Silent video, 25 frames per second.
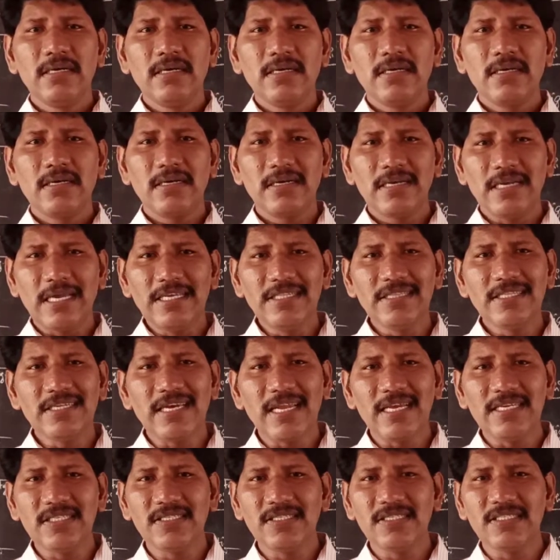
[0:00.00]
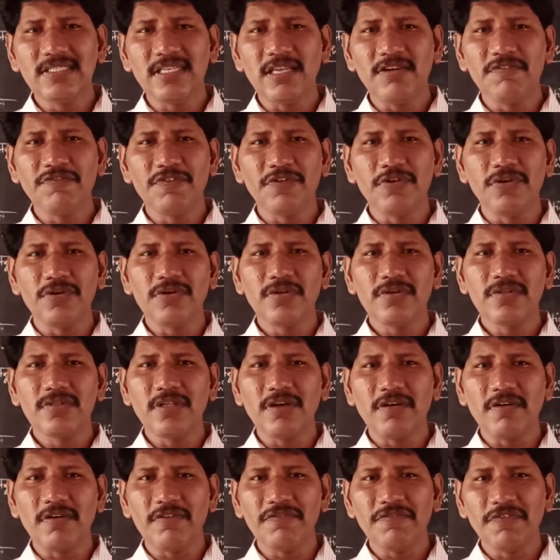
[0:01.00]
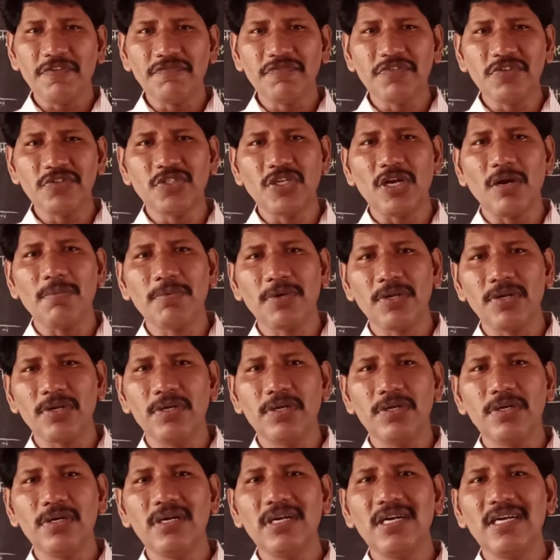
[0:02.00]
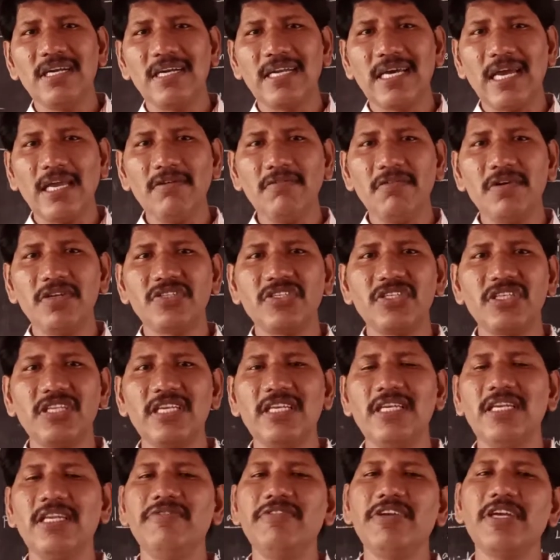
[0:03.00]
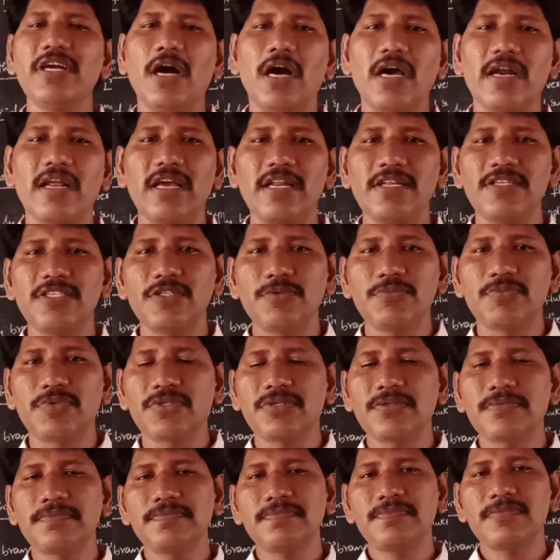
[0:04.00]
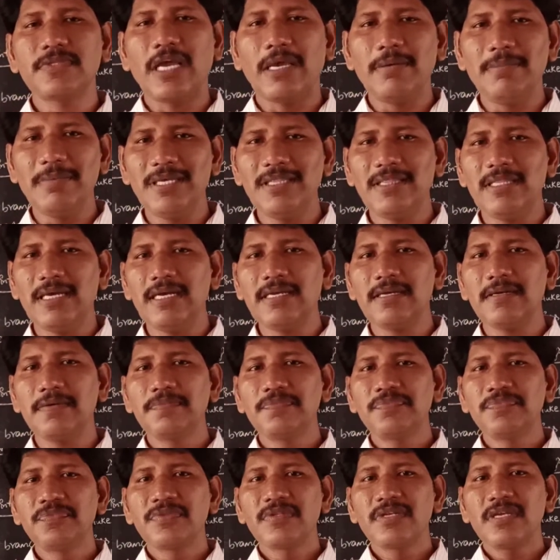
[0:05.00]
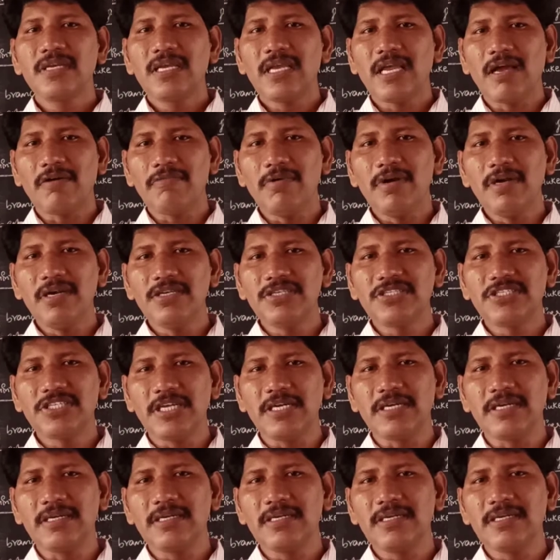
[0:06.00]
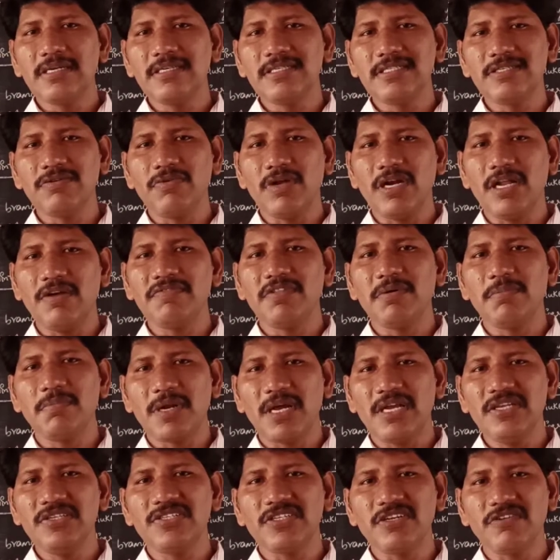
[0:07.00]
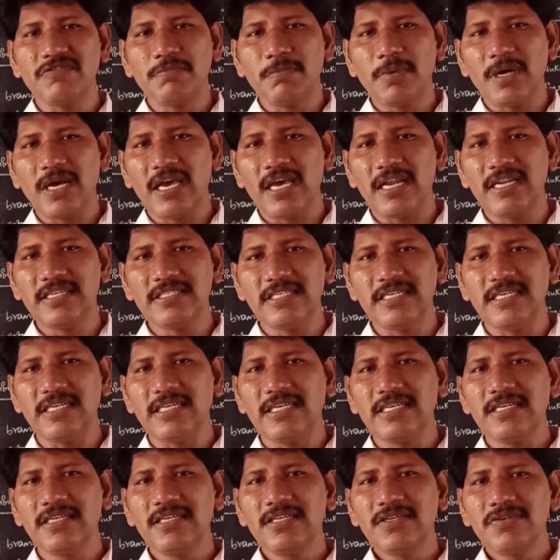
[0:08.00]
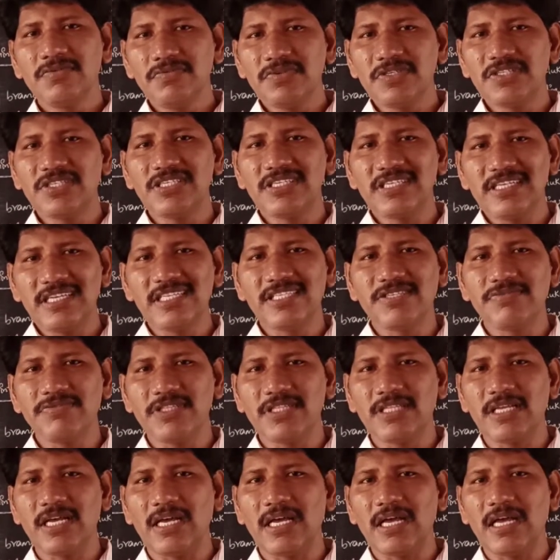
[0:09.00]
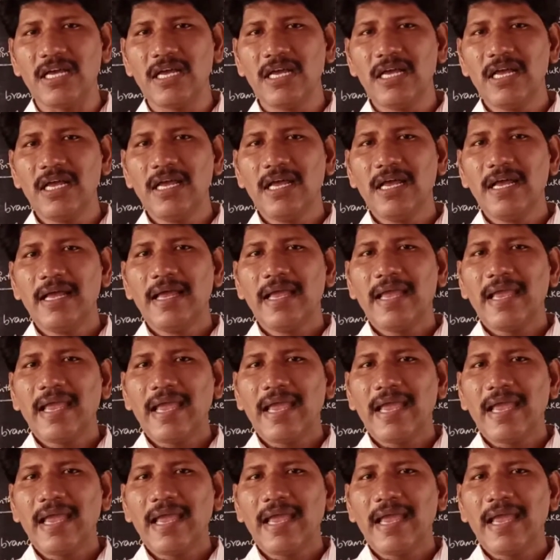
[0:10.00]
ninth class itself, the fifth chapter, diversity in living organisms. I mean that evolution, it is one of the branch of biology which deals with the